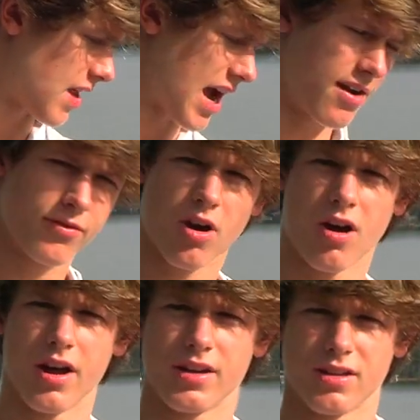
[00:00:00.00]
I've
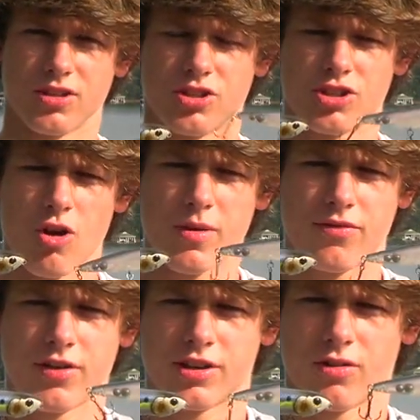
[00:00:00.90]
caught so many
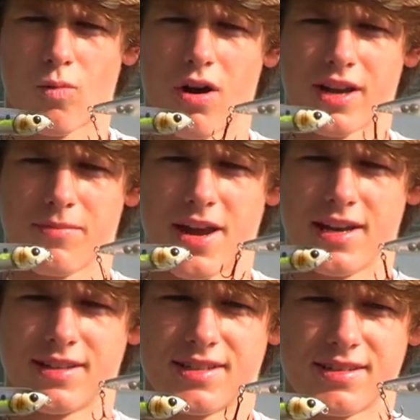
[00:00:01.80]
fish on walking
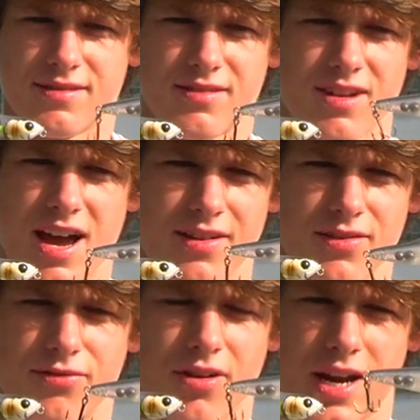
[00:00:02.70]
baits, it's not
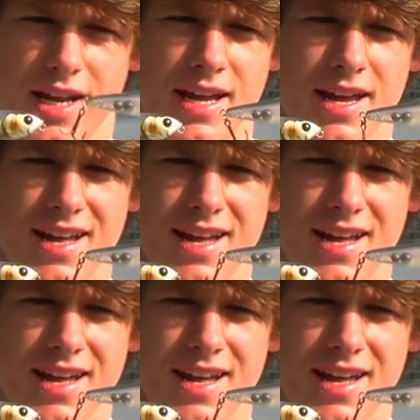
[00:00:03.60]
even funny.